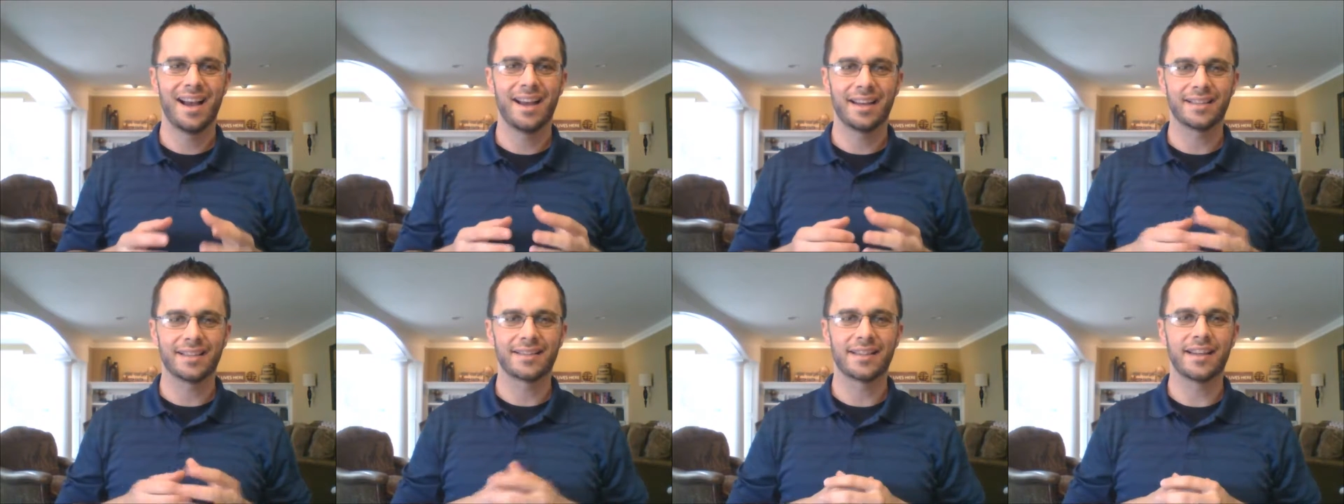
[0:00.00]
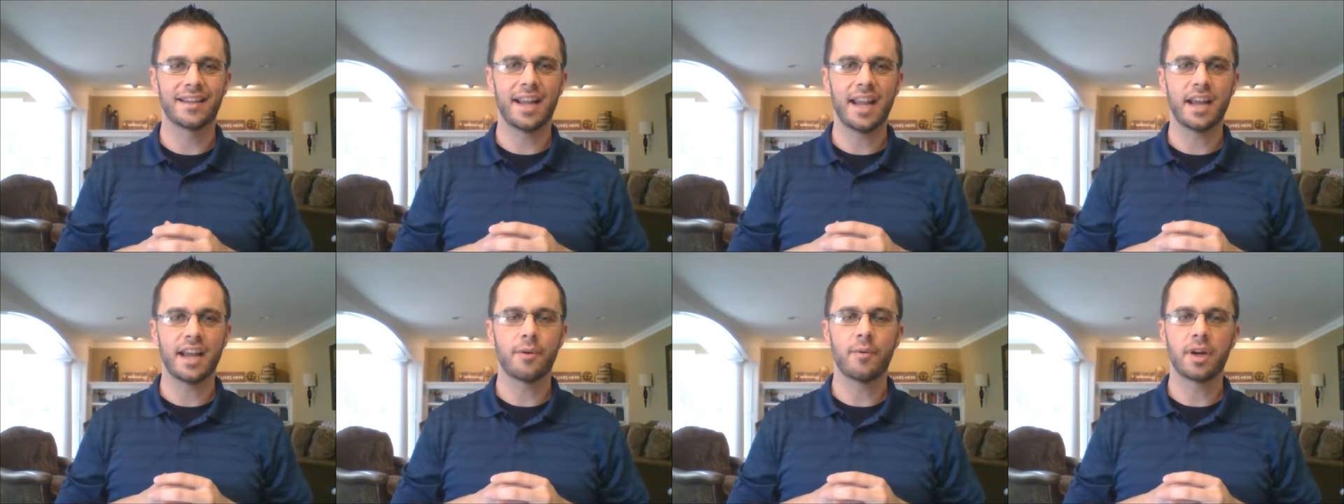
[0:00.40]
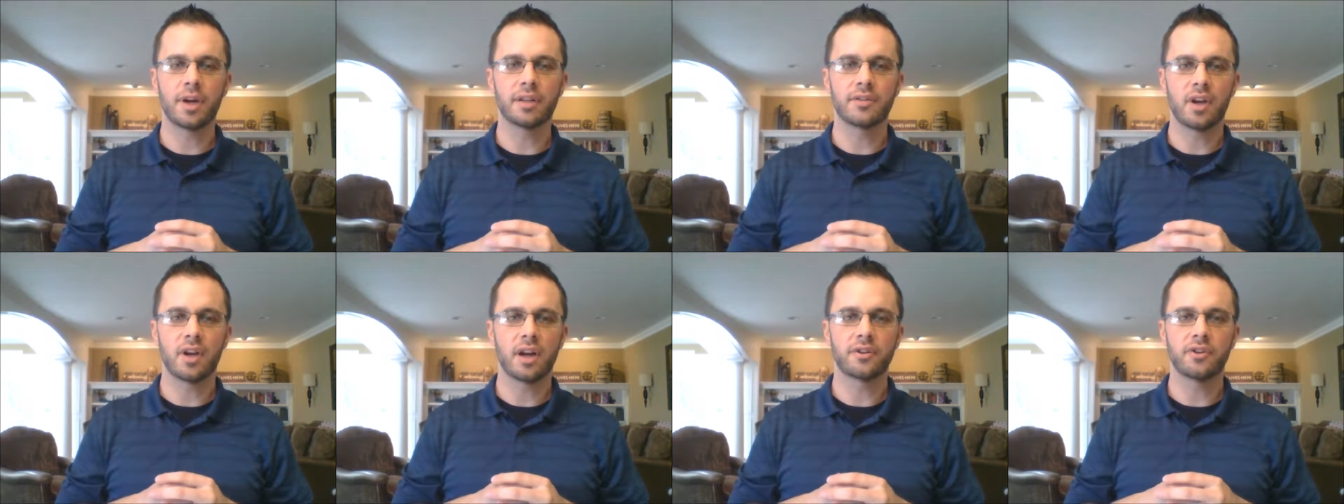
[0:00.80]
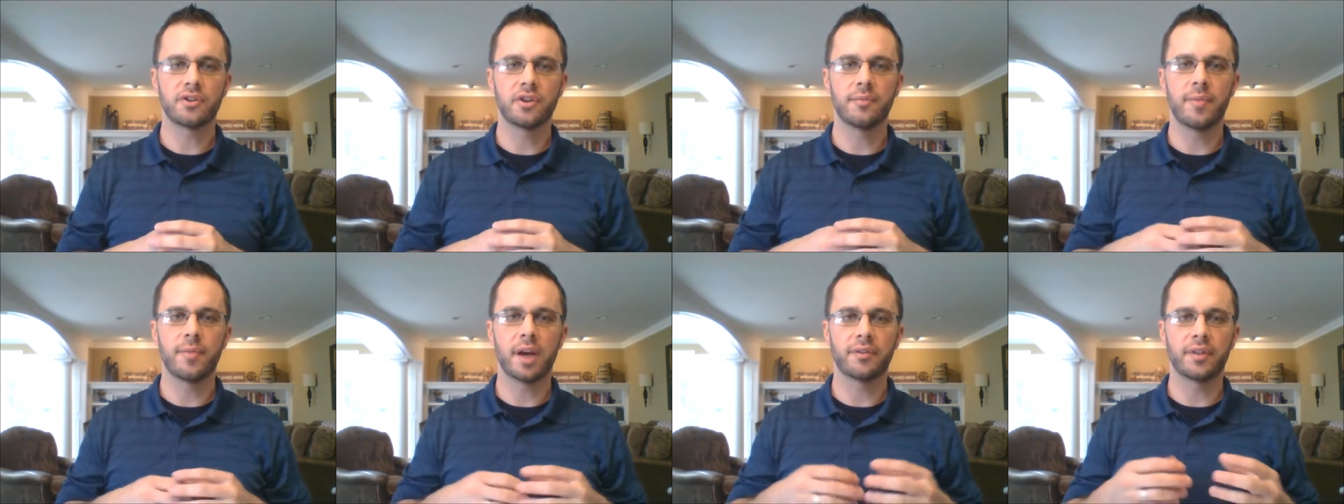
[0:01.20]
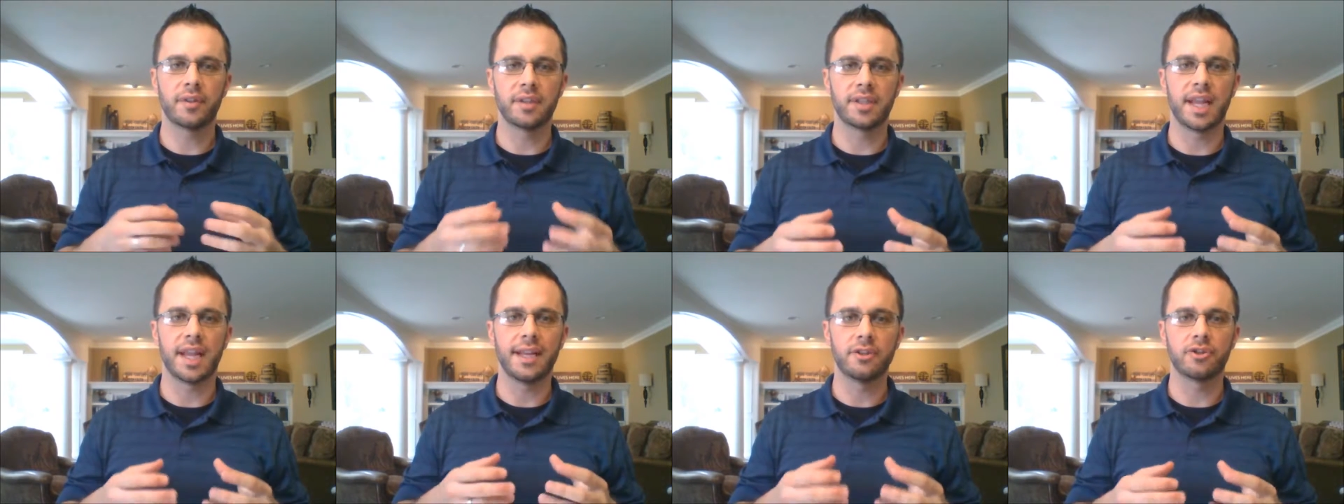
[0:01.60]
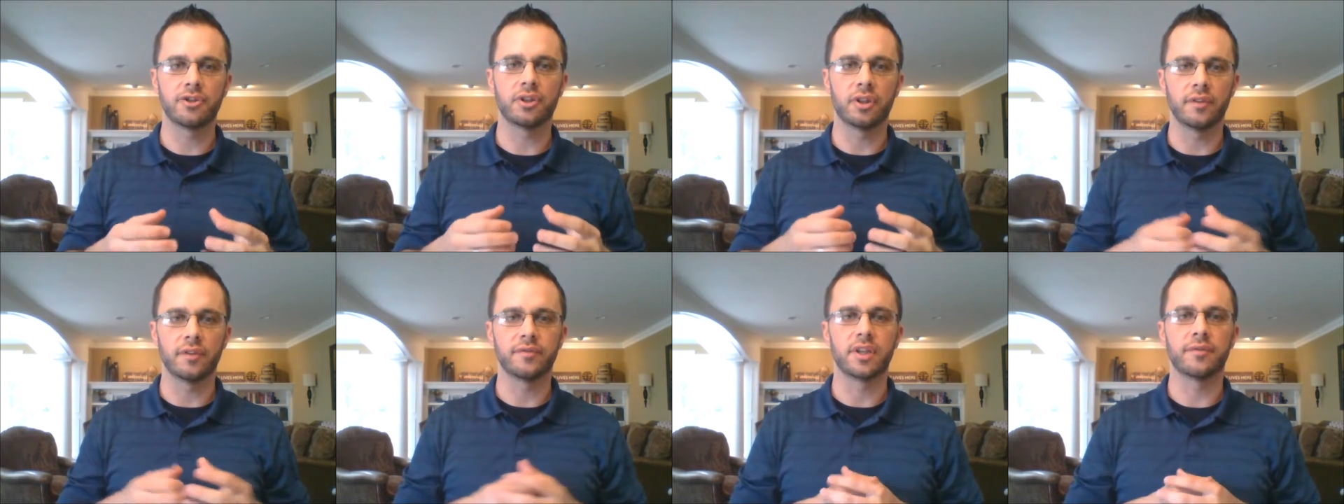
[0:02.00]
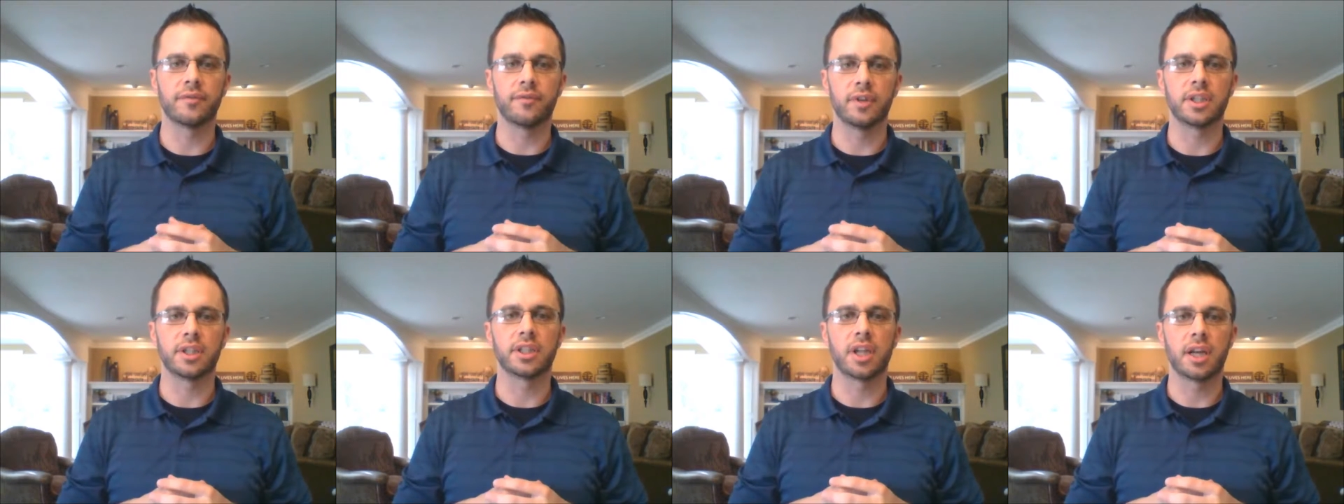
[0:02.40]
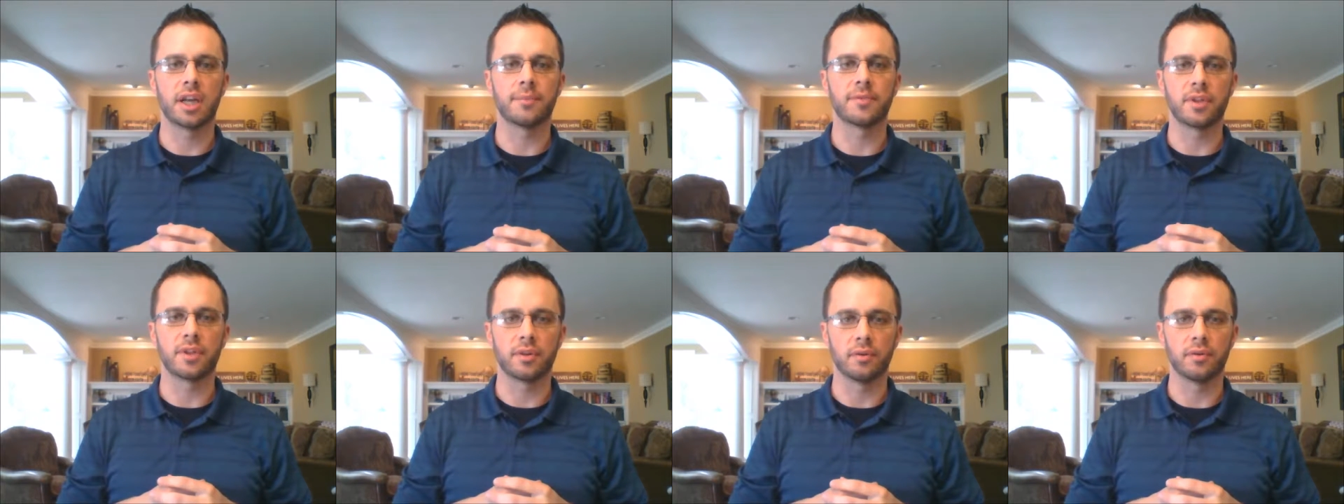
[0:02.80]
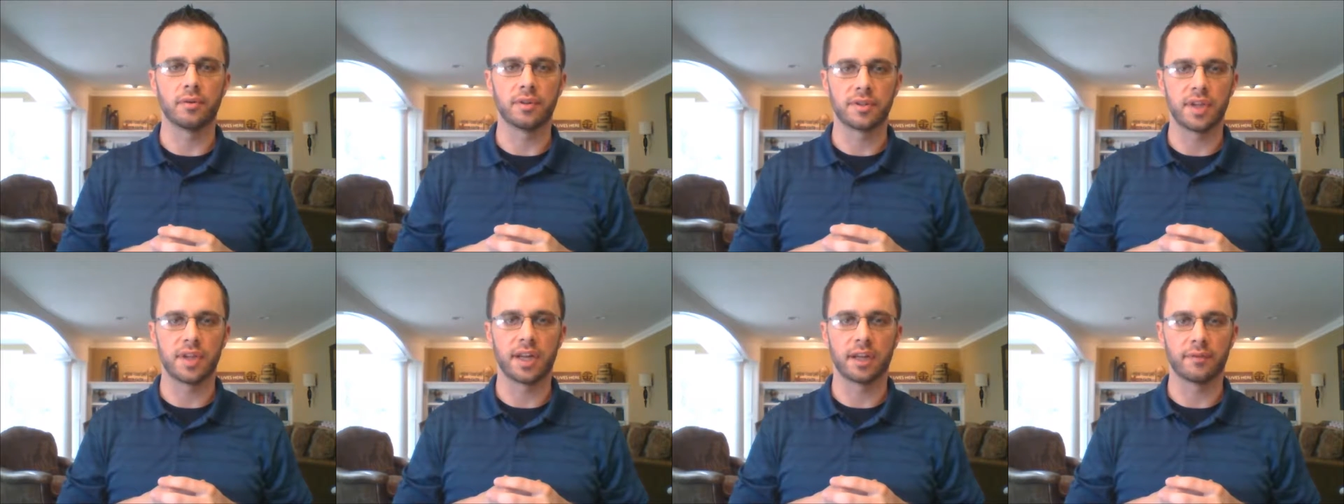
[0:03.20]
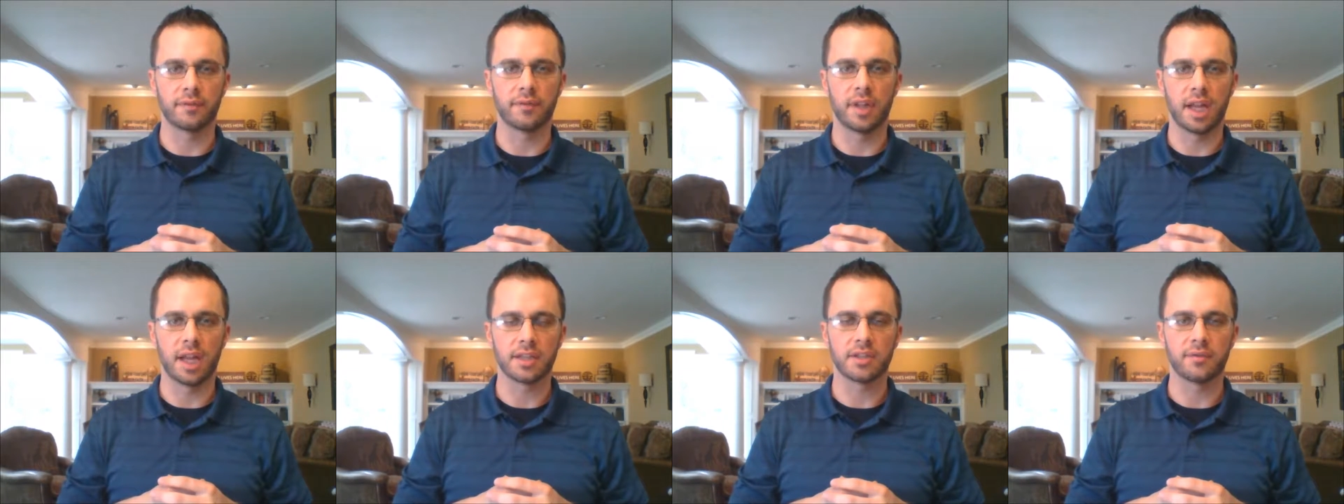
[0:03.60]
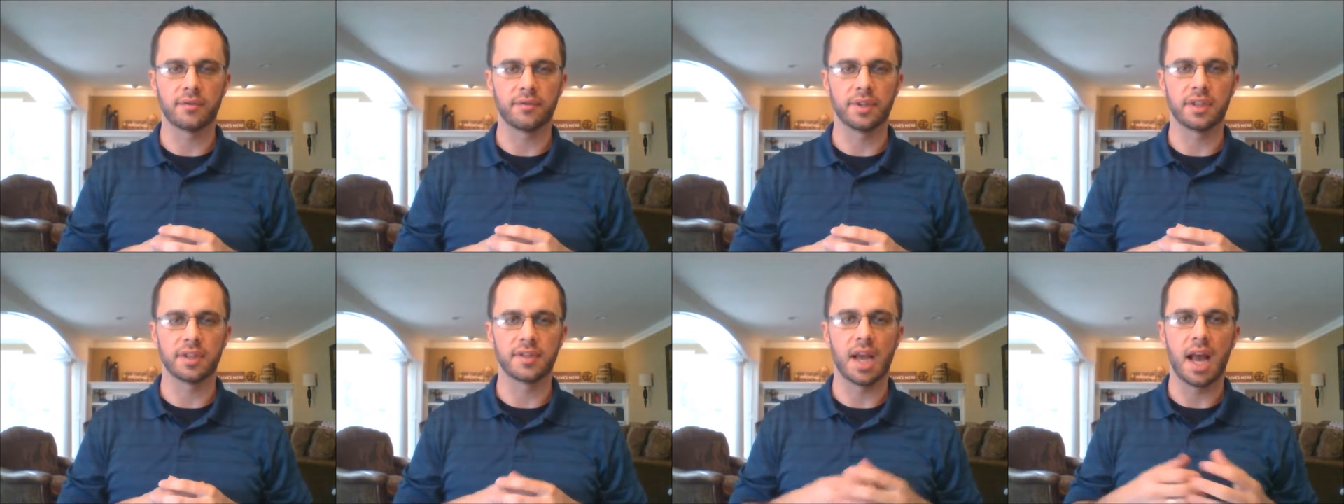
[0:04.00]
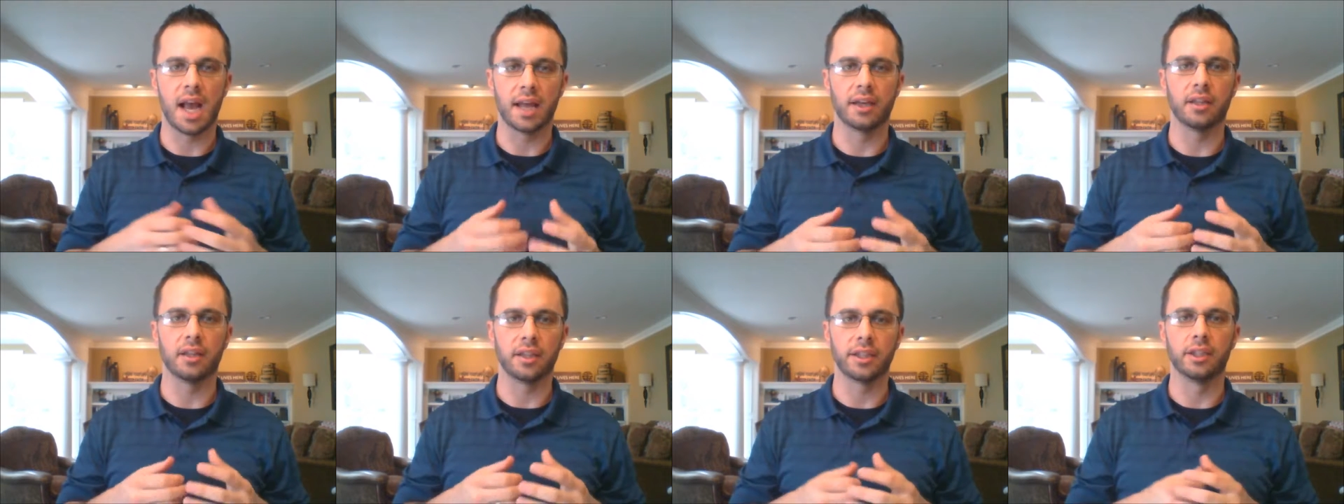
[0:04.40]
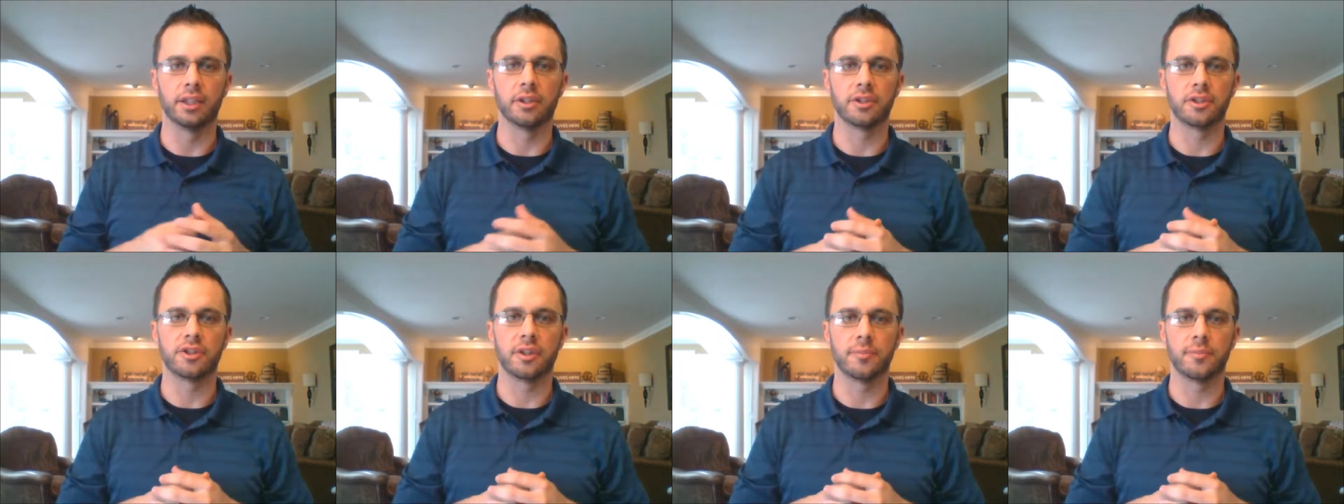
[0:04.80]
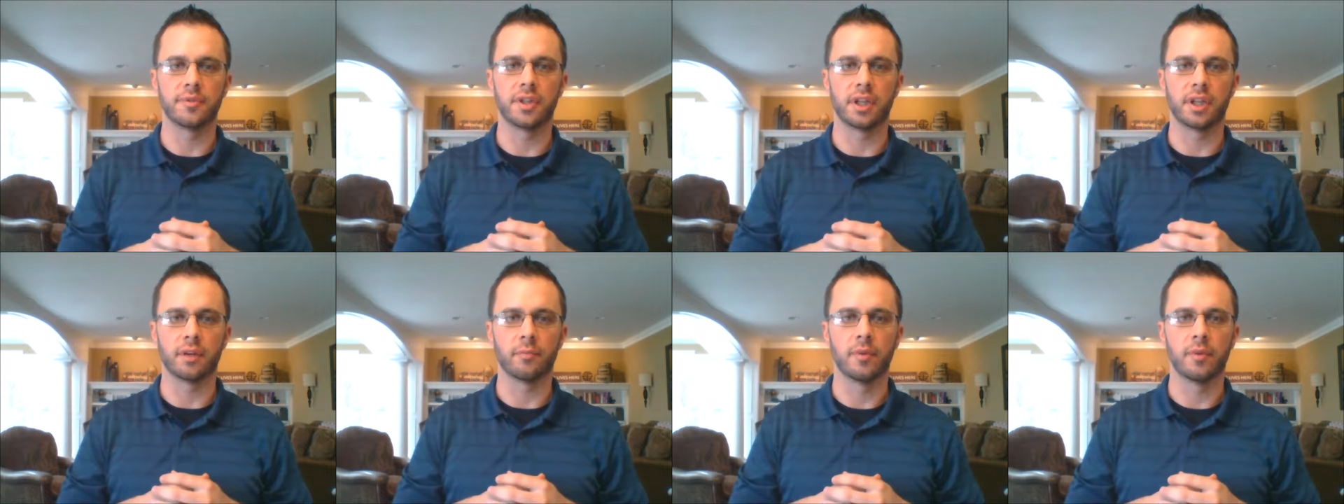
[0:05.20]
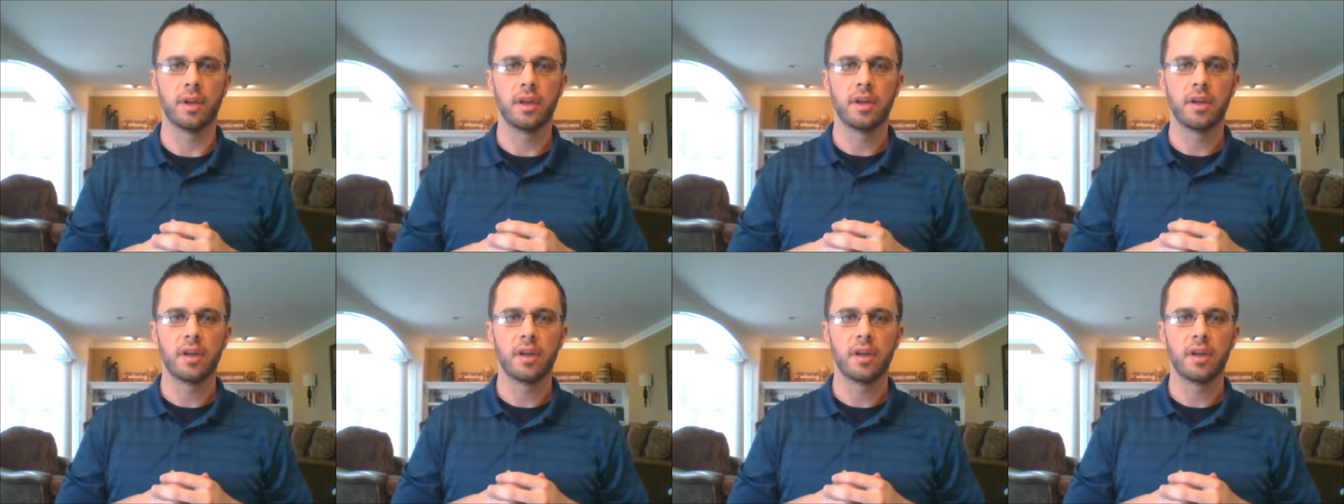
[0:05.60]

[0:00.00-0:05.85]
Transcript: Hi, today I want to talk to you about the danger of differing types of goal-setting philosophies on a leadership team.